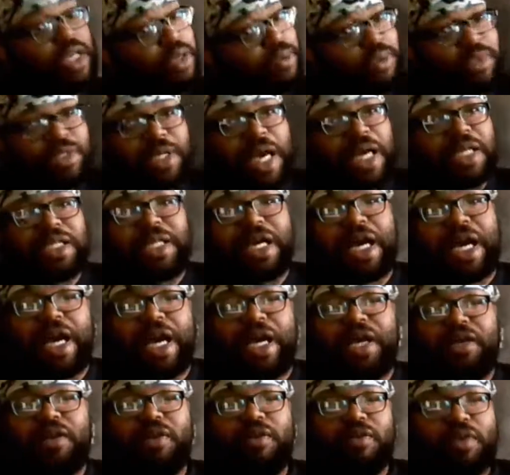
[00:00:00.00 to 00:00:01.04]
was that guy,
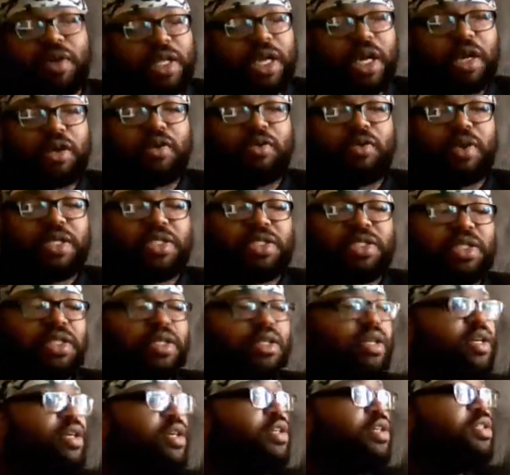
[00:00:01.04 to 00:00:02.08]
without question.
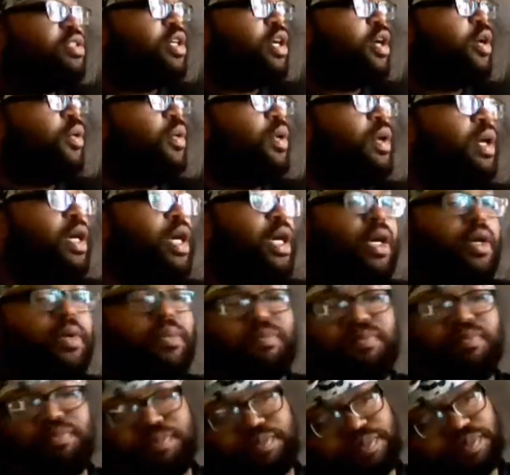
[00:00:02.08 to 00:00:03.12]
So,
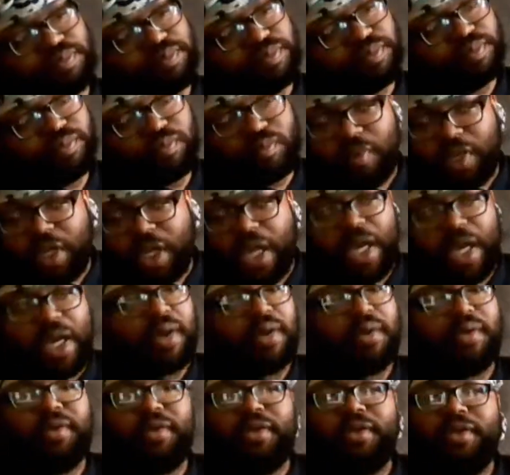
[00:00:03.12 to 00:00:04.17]
um,
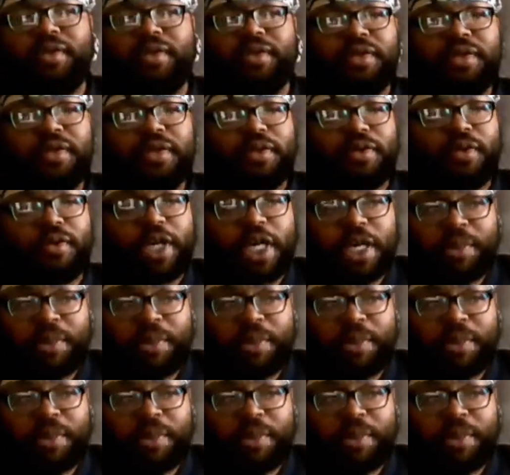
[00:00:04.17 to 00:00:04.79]
yeah. Well, yeah,